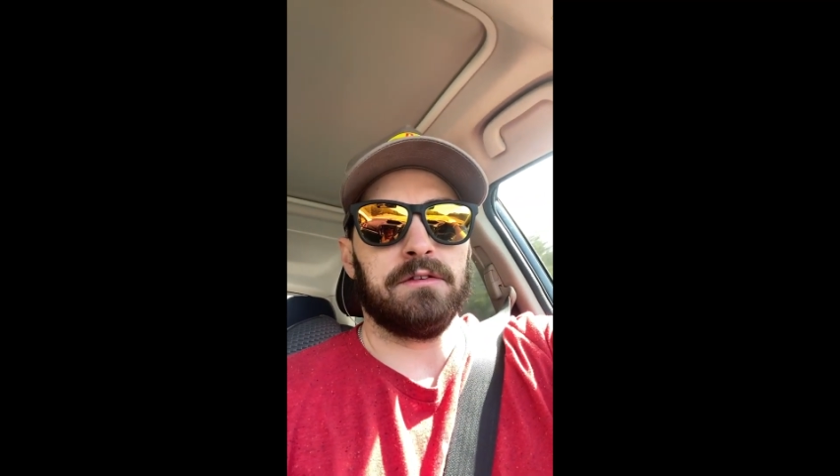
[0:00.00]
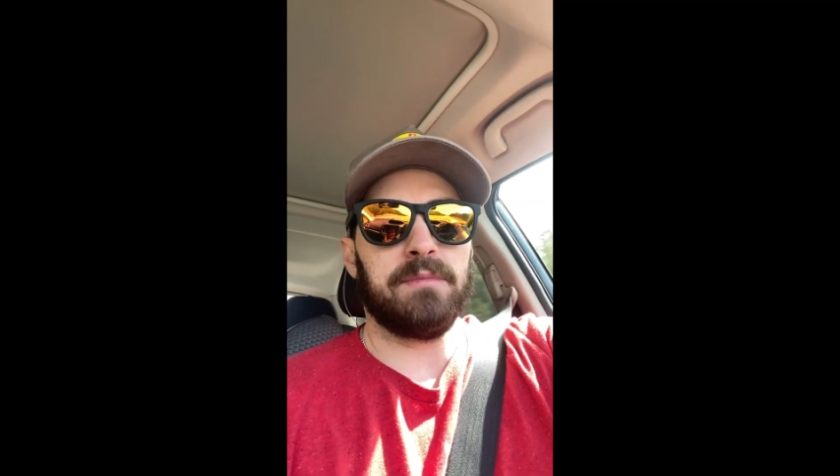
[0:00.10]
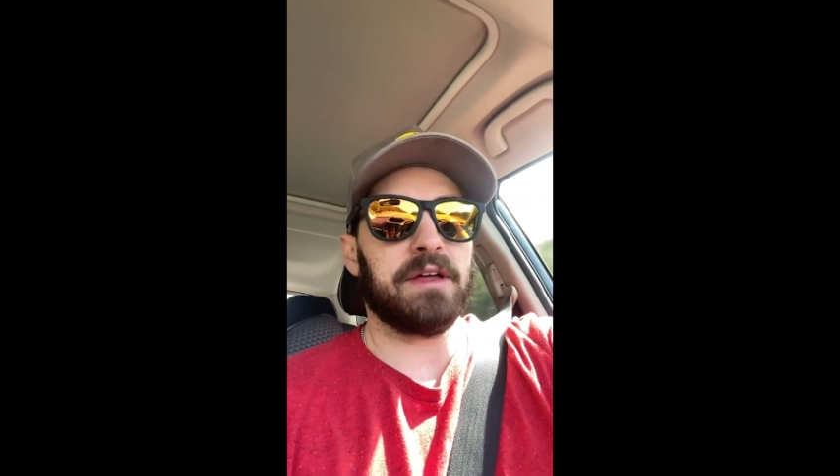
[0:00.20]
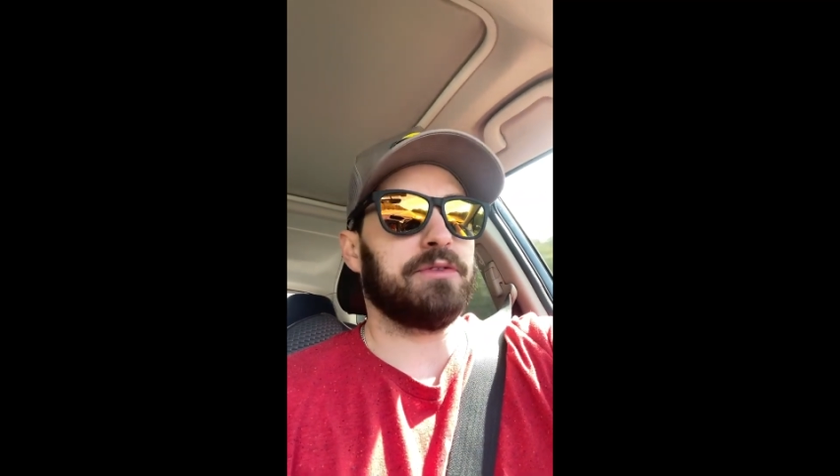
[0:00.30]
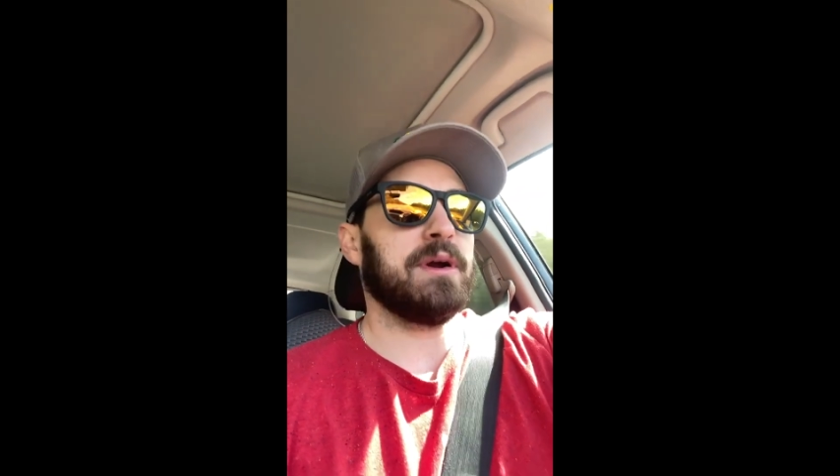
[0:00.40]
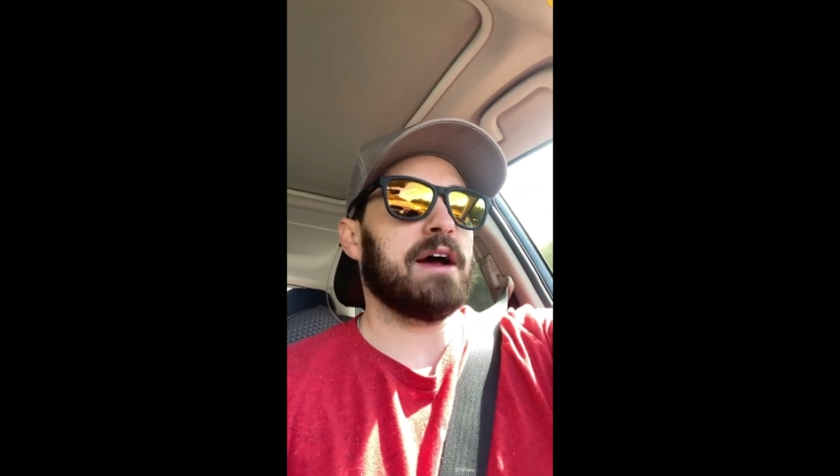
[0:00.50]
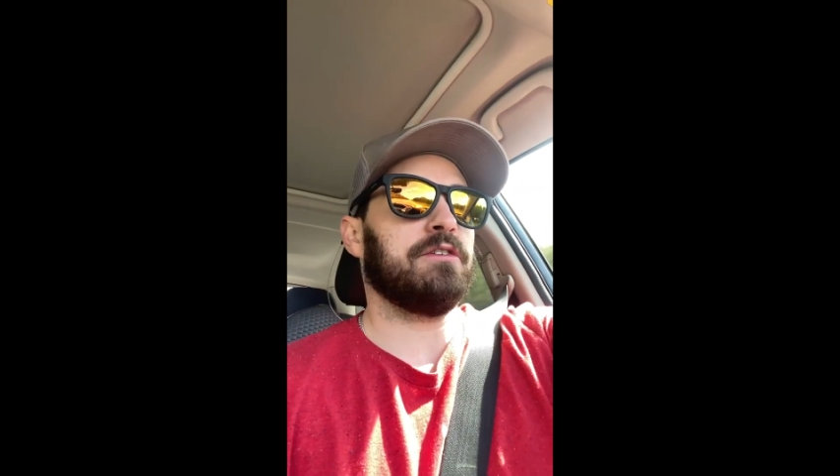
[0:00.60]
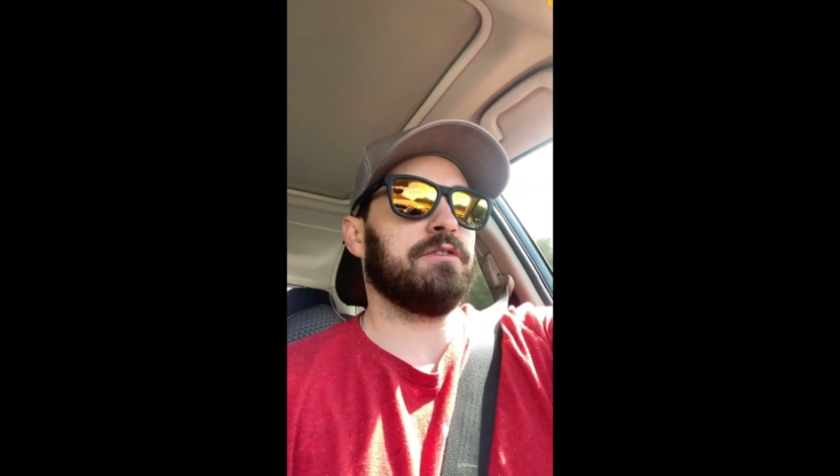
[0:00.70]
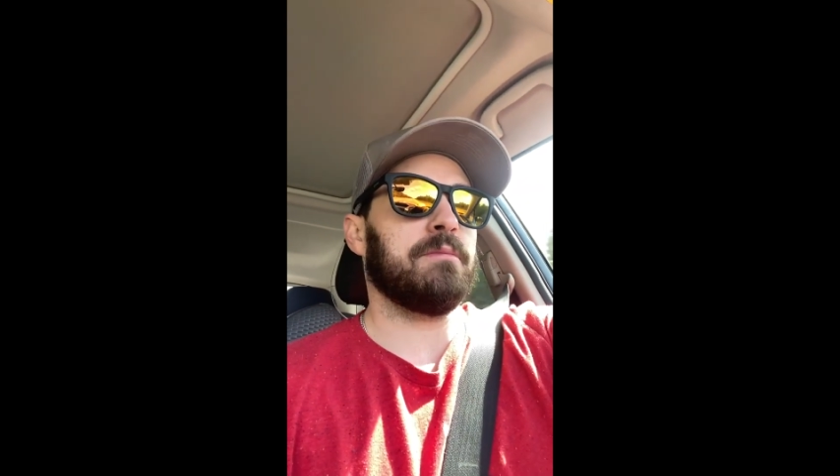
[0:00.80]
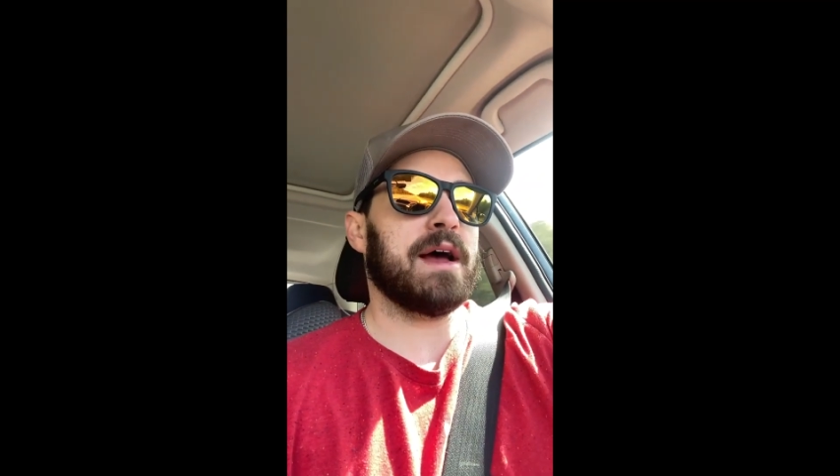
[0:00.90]
it's about three
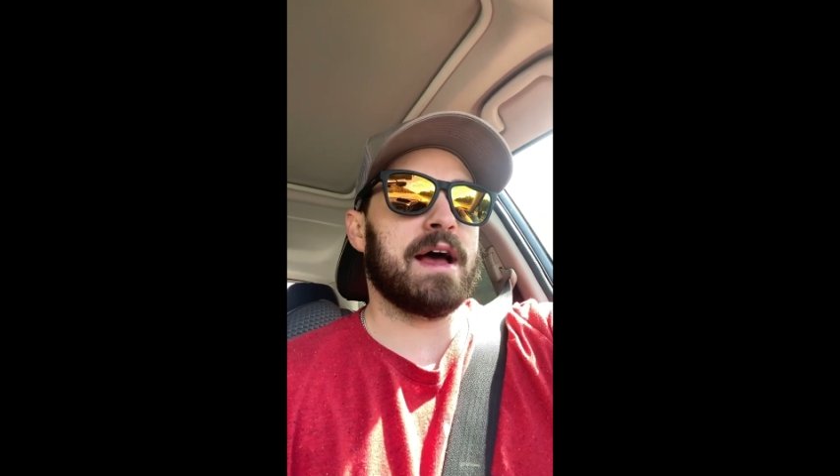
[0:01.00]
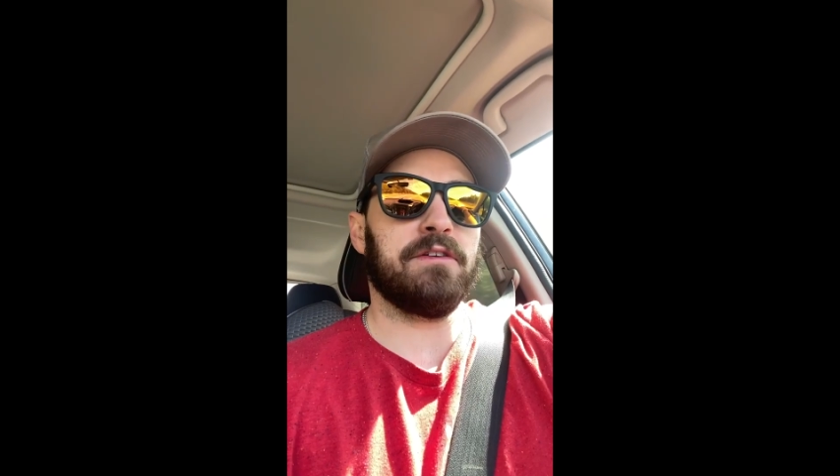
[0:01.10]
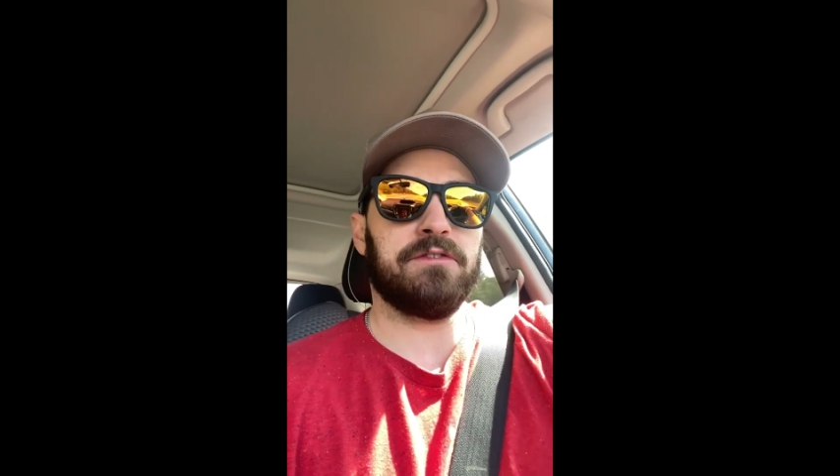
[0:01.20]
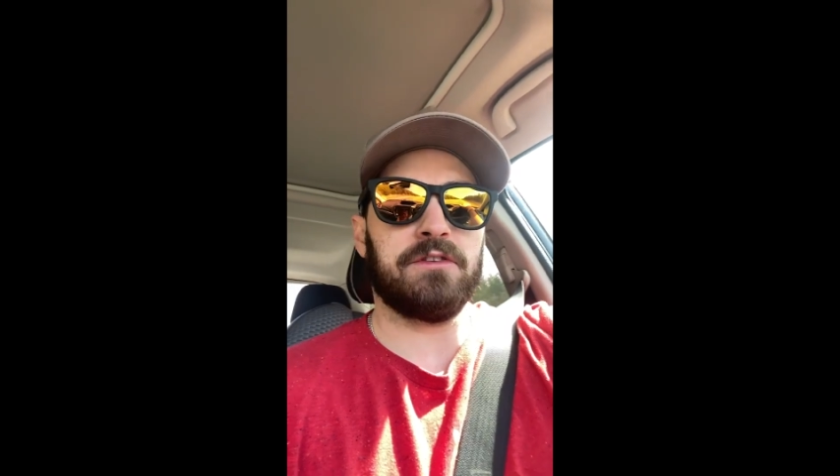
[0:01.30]
hours from my house,